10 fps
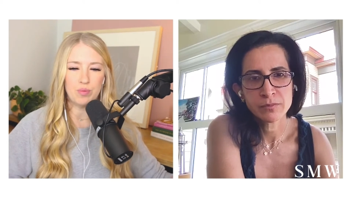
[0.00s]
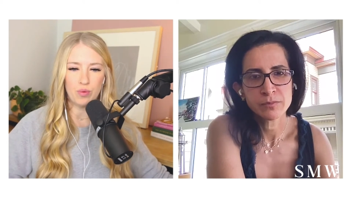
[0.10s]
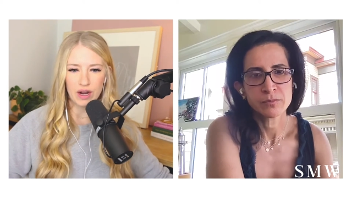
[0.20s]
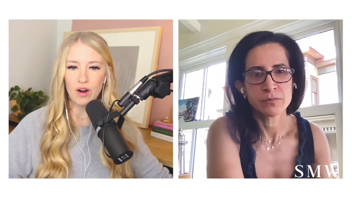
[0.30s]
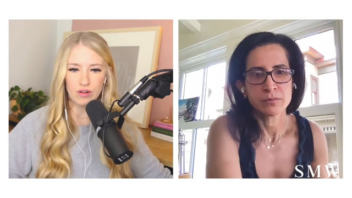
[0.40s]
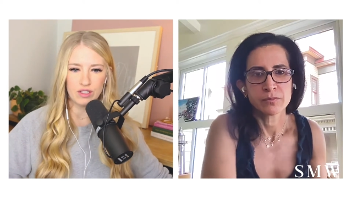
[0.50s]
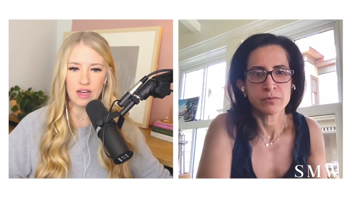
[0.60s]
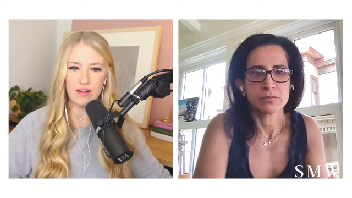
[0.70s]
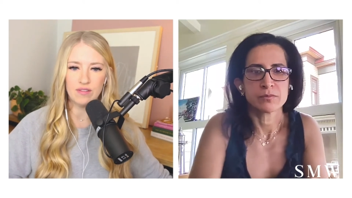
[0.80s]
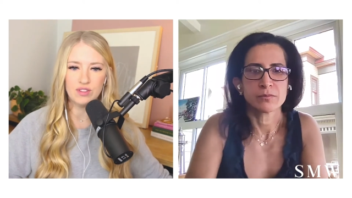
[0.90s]
Speaker 1: bring
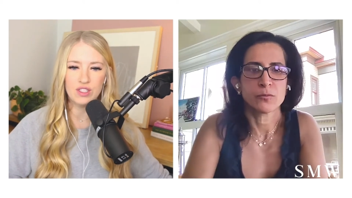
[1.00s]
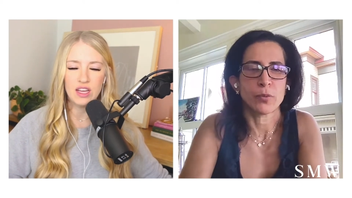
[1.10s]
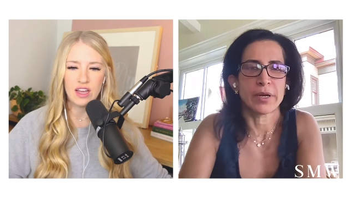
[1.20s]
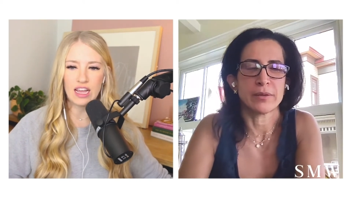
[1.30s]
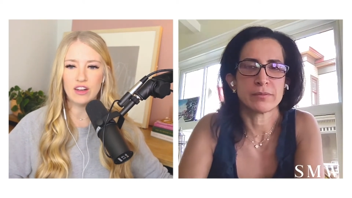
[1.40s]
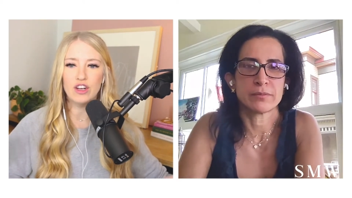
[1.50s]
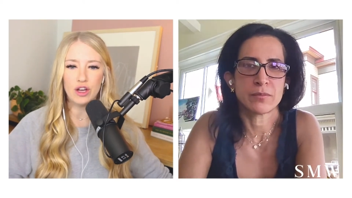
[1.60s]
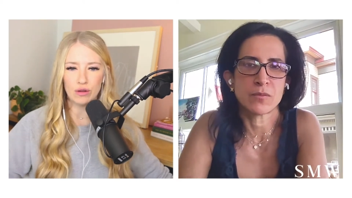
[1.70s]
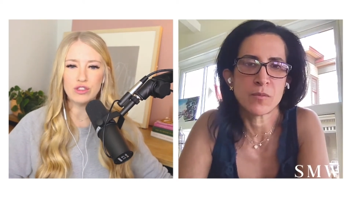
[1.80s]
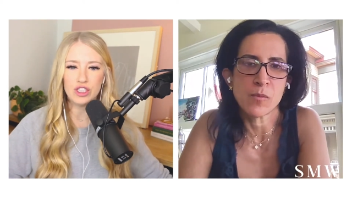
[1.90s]
ourselves and
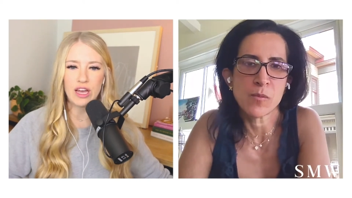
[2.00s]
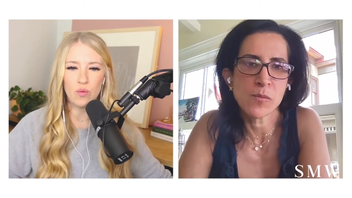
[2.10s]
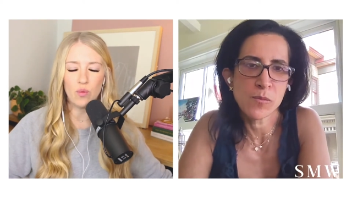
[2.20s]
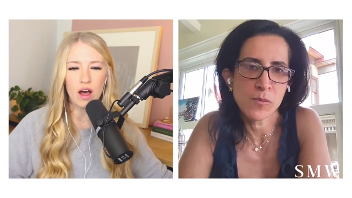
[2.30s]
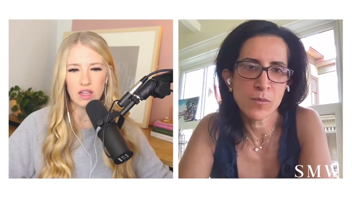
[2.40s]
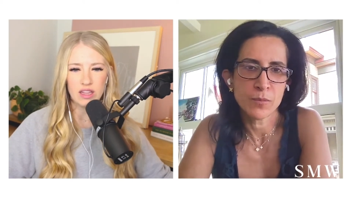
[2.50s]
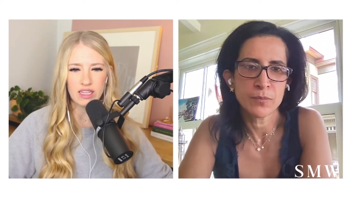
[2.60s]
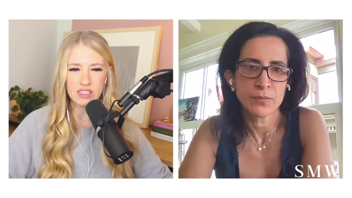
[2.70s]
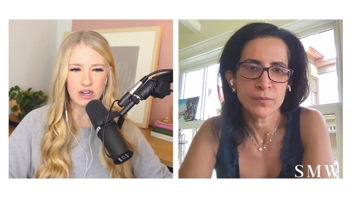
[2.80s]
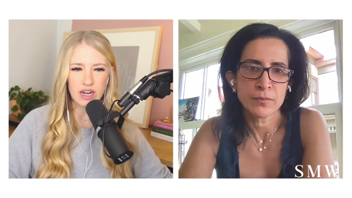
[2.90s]
negotiate well in
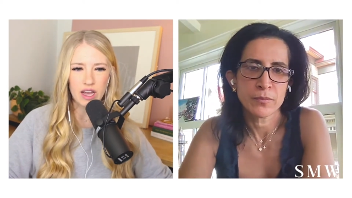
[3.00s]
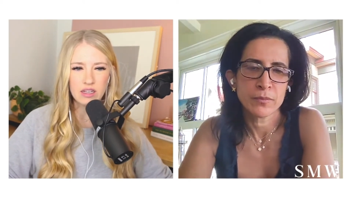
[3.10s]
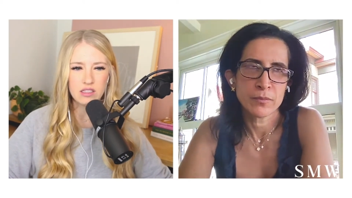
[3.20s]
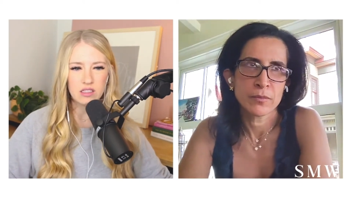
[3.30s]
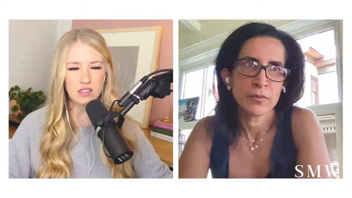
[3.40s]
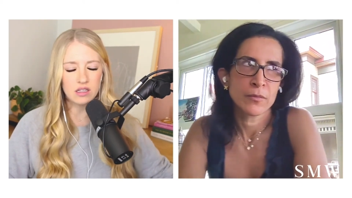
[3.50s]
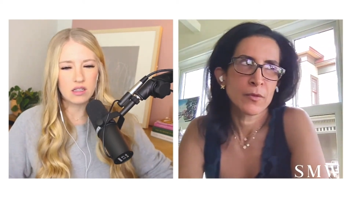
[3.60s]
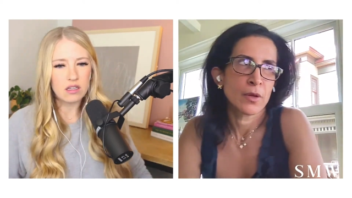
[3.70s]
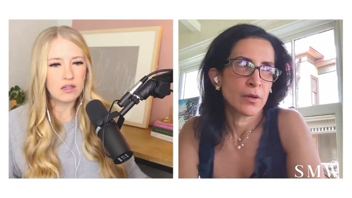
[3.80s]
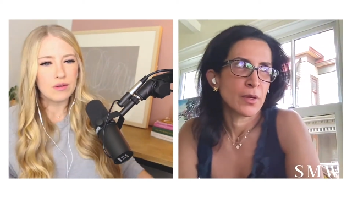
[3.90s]
these areas?
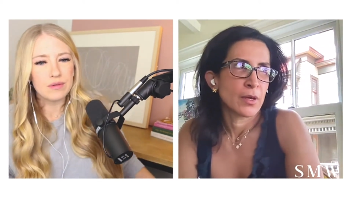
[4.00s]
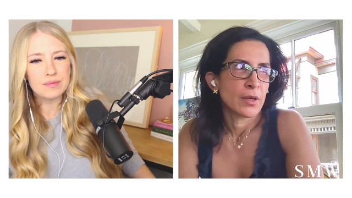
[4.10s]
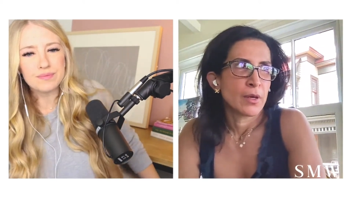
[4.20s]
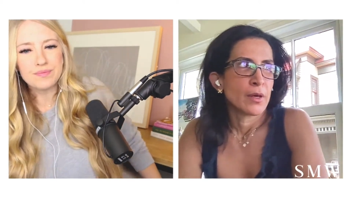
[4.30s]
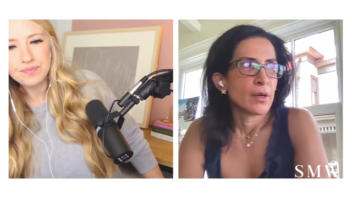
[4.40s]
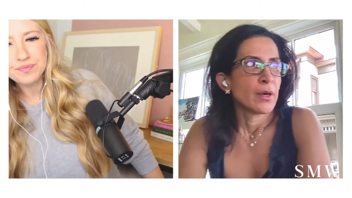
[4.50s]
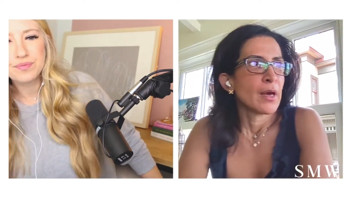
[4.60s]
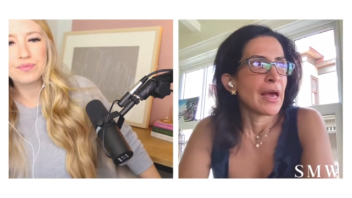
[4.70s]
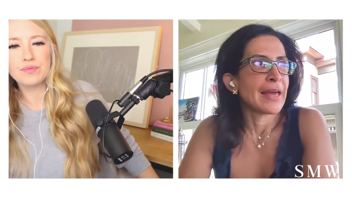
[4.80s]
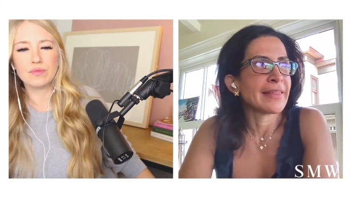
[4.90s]

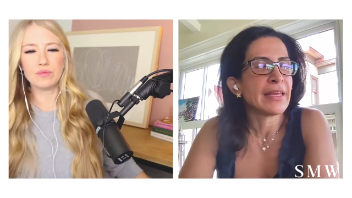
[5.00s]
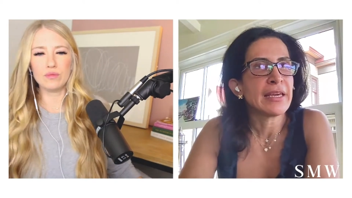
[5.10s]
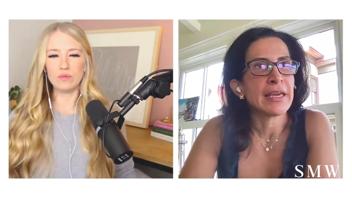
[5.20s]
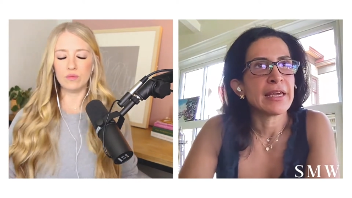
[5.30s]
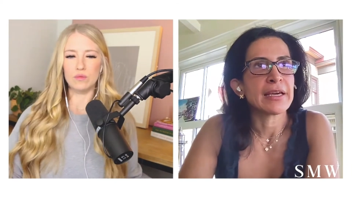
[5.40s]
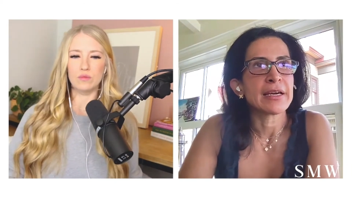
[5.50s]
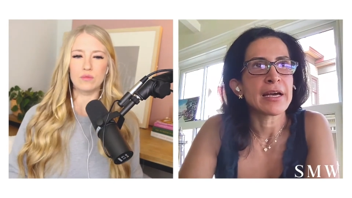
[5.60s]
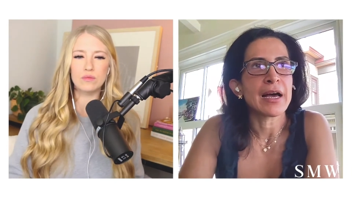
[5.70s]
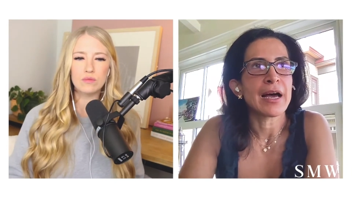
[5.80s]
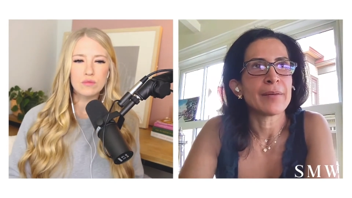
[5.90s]
Speaker 2: I think a
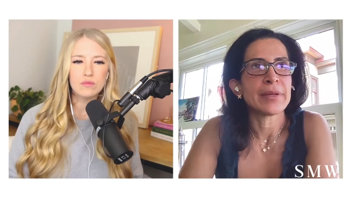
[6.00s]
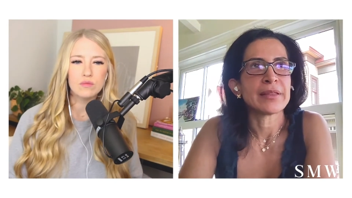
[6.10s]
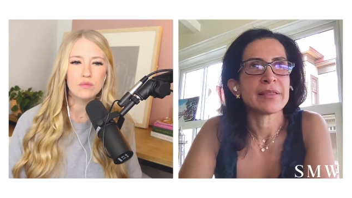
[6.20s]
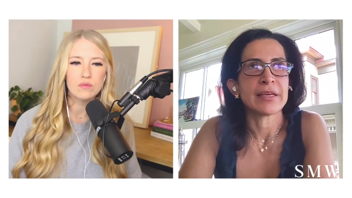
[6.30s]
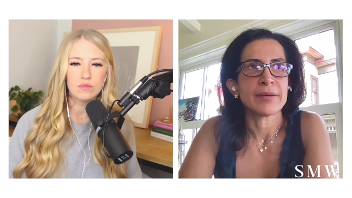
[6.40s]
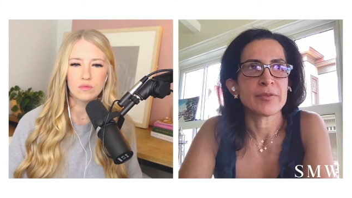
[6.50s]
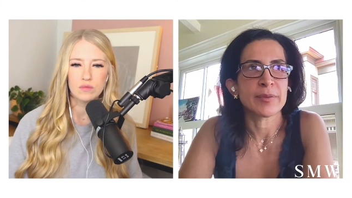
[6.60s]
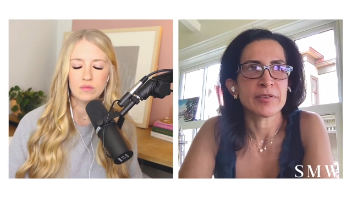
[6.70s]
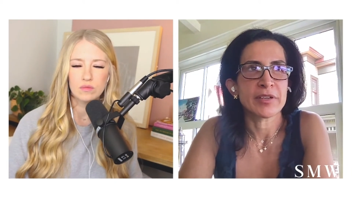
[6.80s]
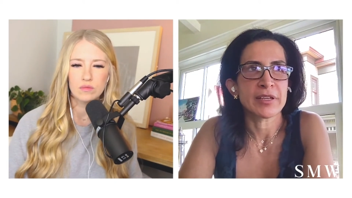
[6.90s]
common theme,
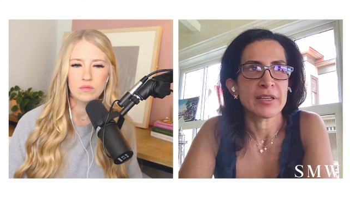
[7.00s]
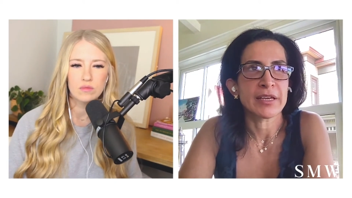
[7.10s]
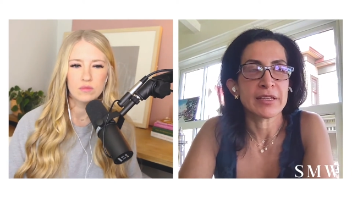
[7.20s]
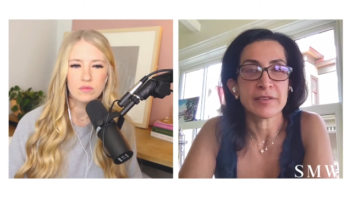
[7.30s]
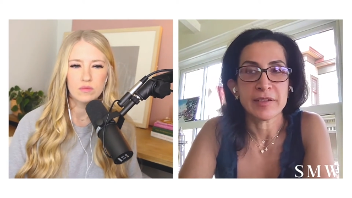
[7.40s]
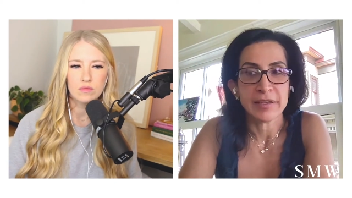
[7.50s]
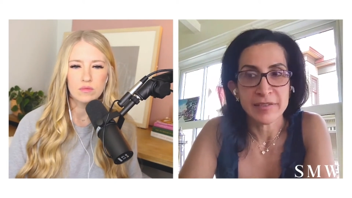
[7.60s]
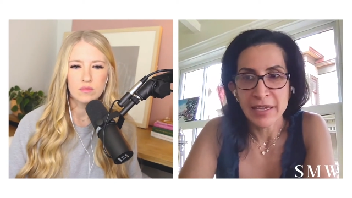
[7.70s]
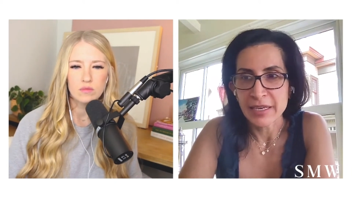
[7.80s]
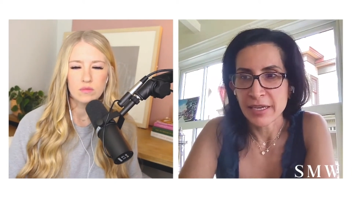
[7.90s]
especially like let's say
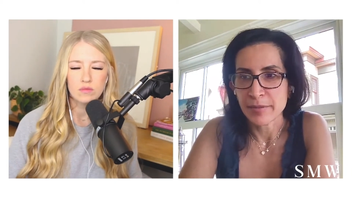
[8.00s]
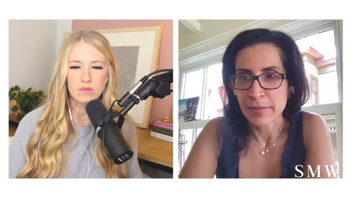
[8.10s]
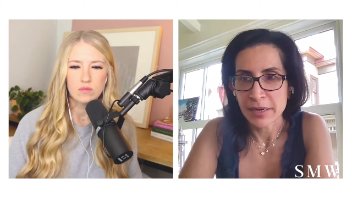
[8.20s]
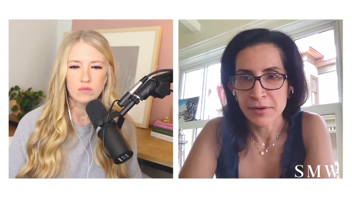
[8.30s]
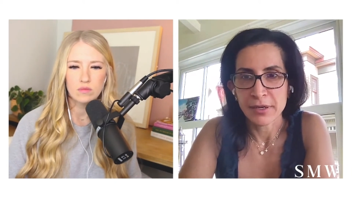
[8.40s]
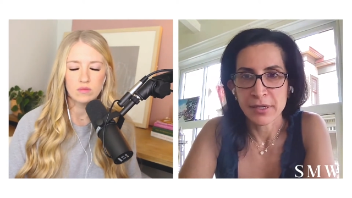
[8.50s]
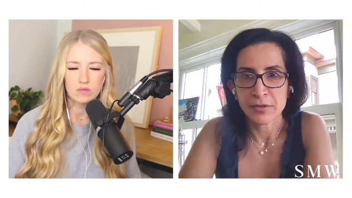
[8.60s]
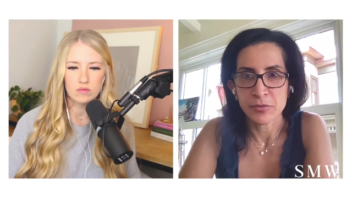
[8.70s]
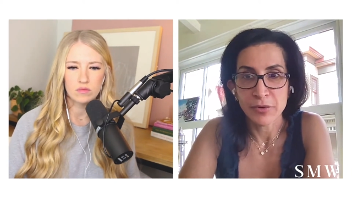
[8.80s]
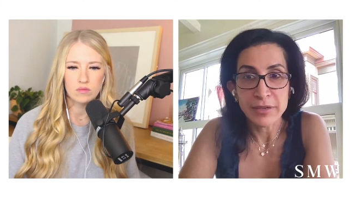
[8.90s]
in dating,
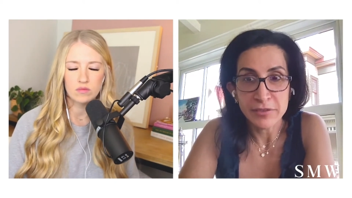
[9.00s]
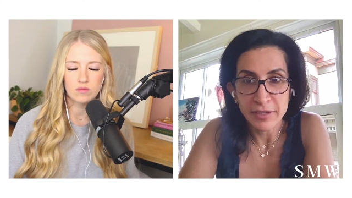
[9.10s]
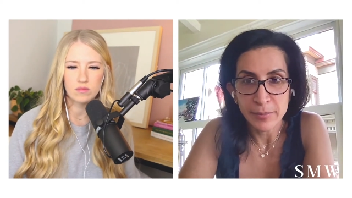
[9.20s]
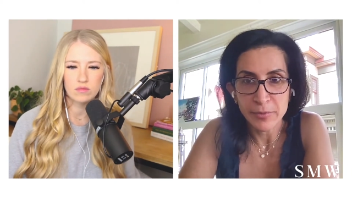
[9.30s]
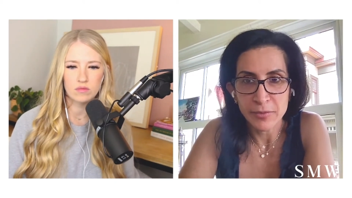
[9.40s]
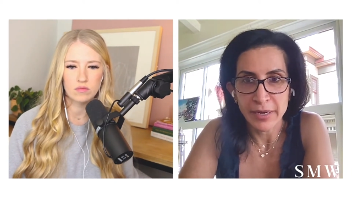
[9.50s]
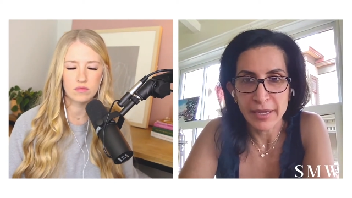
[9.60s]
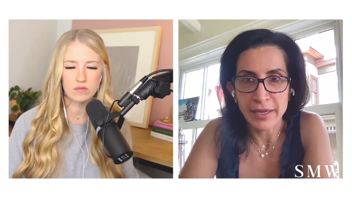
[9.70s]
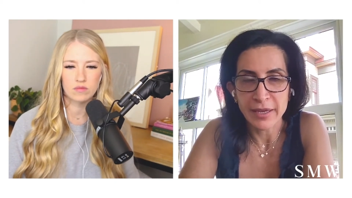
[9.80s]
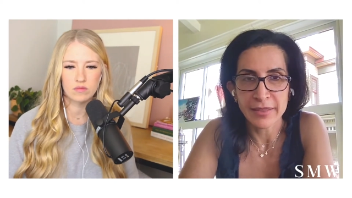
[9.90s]
marriage, friendships,
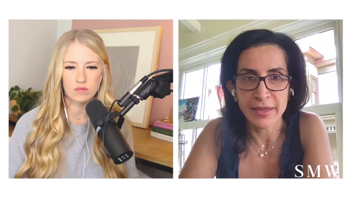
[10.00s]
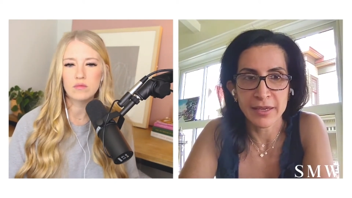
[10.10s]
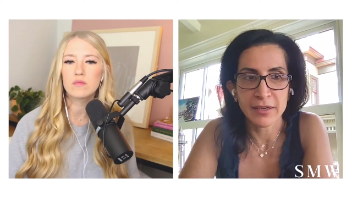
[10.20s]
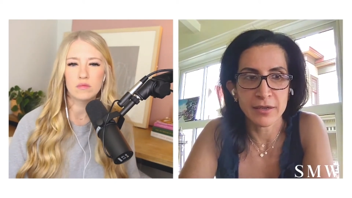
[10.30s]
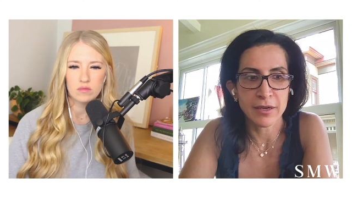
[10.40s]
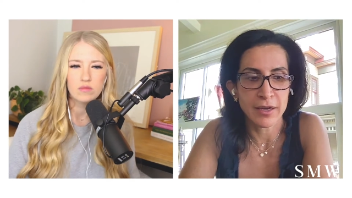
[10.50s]
right? I think